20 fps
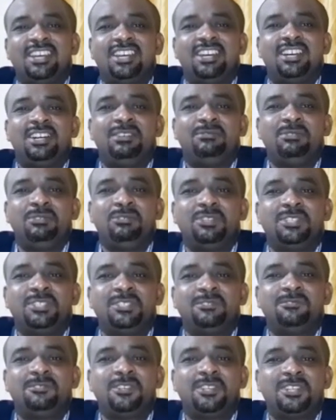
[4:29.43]
It was
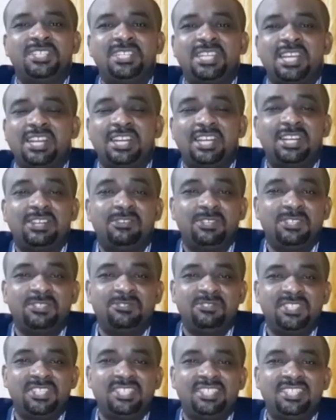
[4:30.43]
the first time that I was
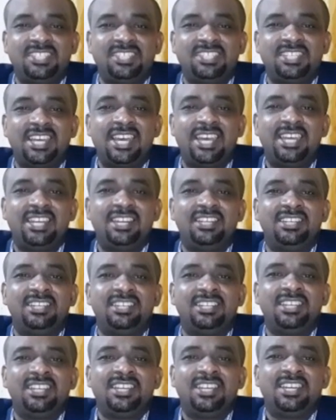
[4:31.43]
visiting the island,